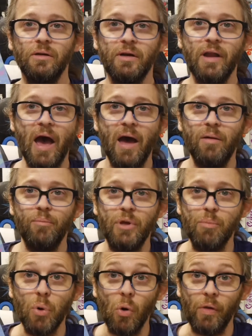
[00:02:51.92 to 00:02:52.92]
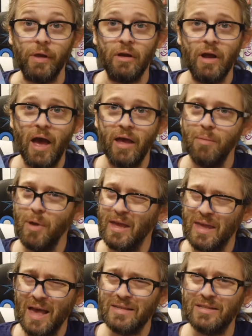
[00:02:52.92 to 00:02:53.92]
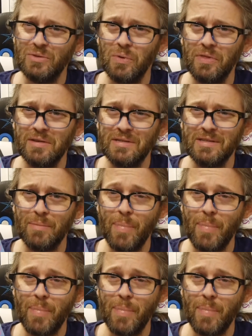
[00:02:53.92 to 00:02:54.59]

not be bullied. I can make guesses what this is